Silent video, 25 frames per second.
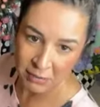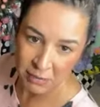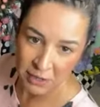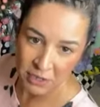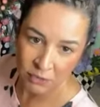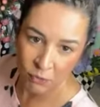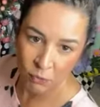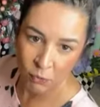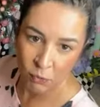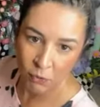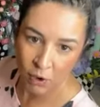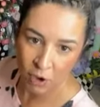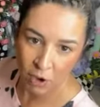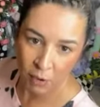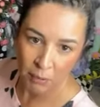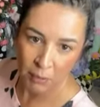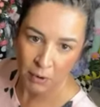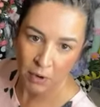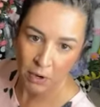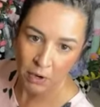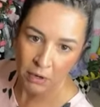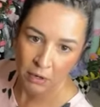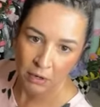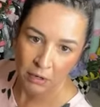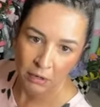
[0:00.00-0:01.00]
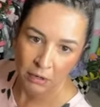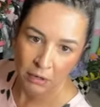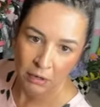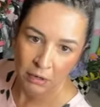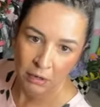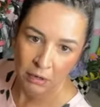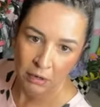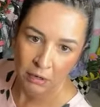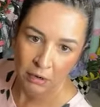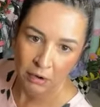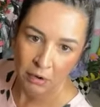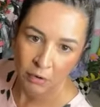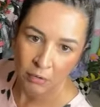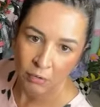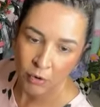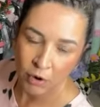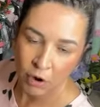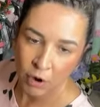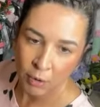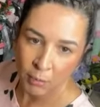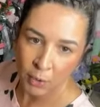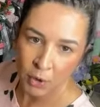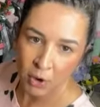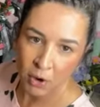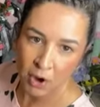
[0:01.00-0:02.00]
is Walmart.
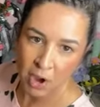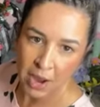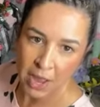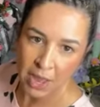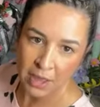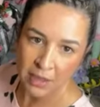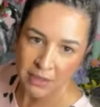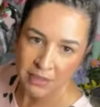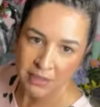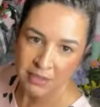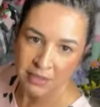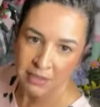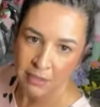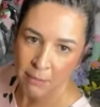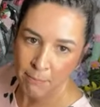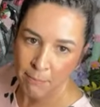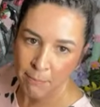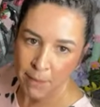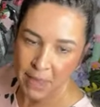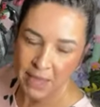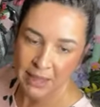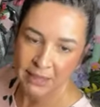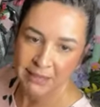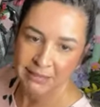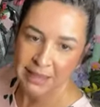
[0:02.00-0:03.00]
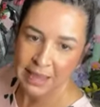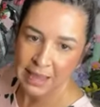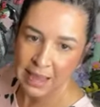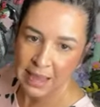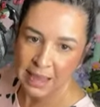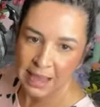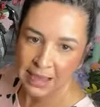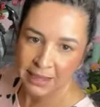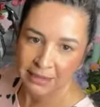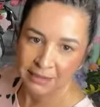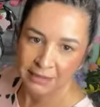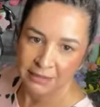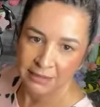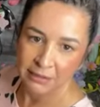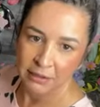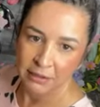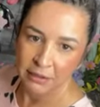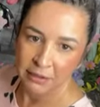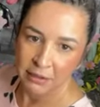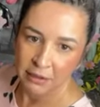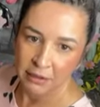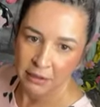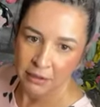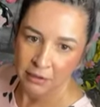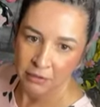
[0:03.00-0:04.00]
Walmart has the best eggs
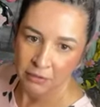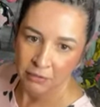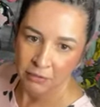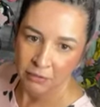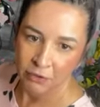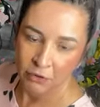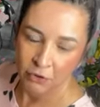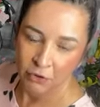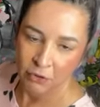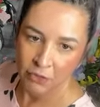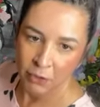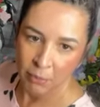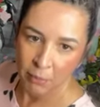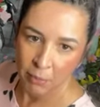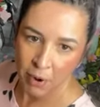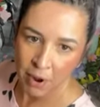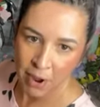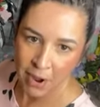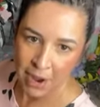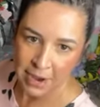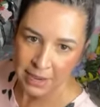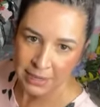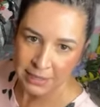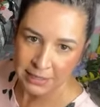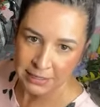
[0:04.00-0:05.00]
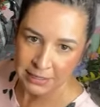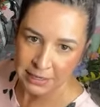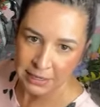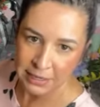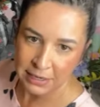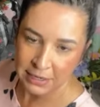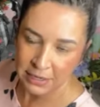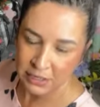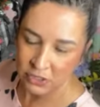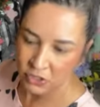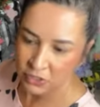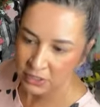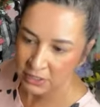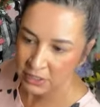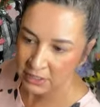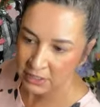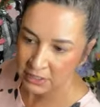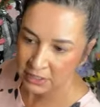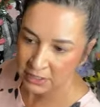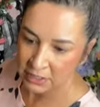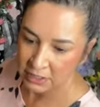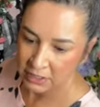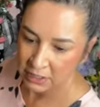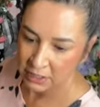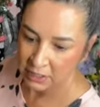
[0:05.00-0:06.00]
for the price, and it's
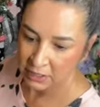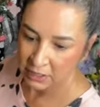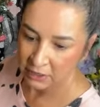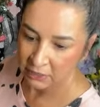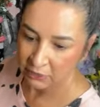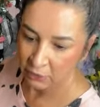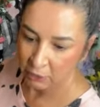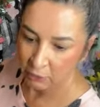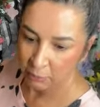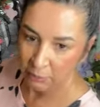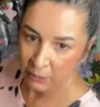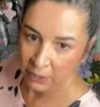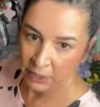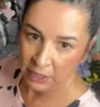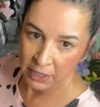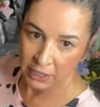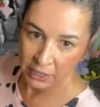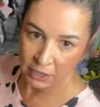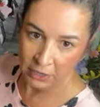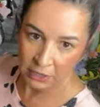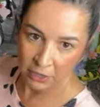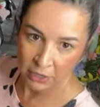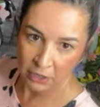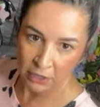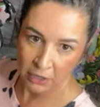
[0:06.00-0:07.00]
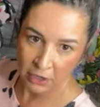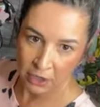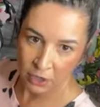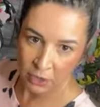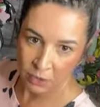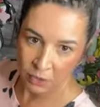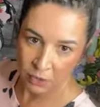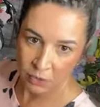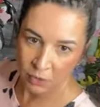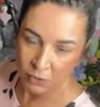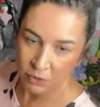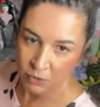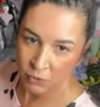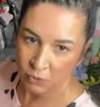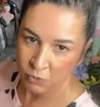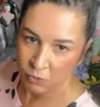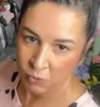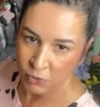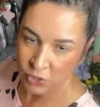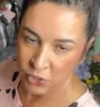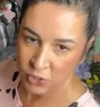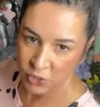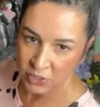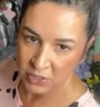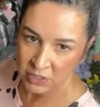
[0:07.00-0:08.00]
just they're big, you know. And
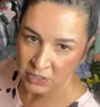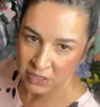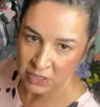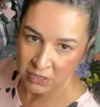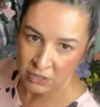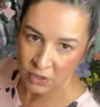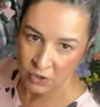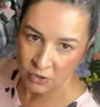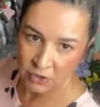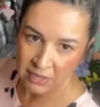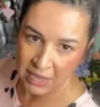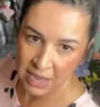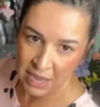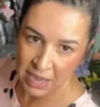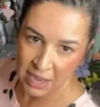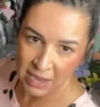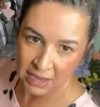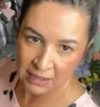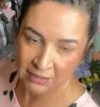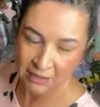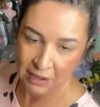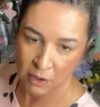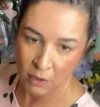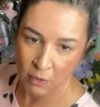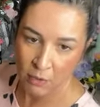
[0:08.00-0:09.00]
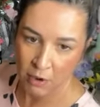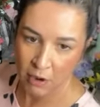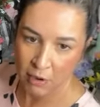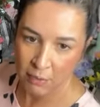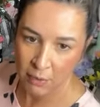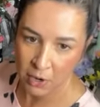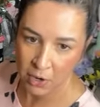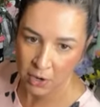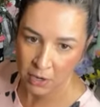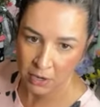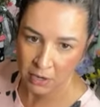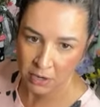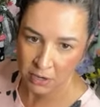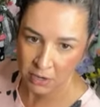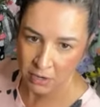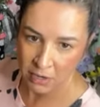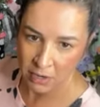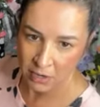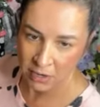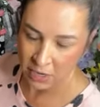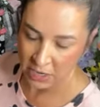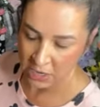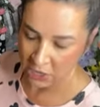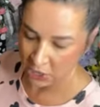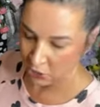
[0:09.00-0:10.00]
when you see those eggs at Walmart,
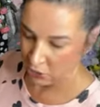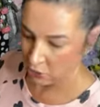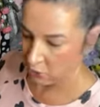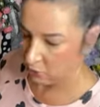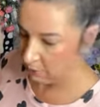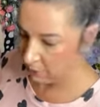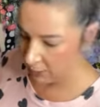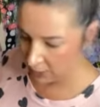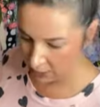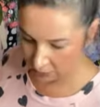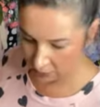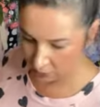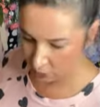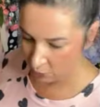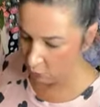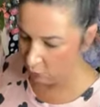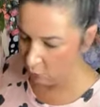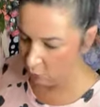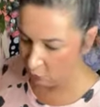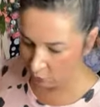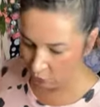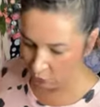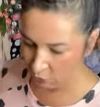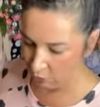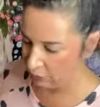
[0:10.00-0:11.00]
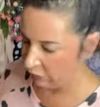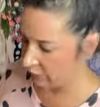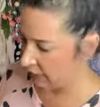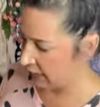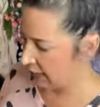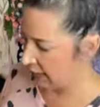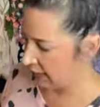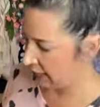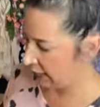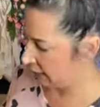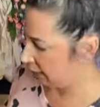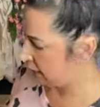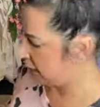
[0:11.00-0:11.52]
you buy the whole thing.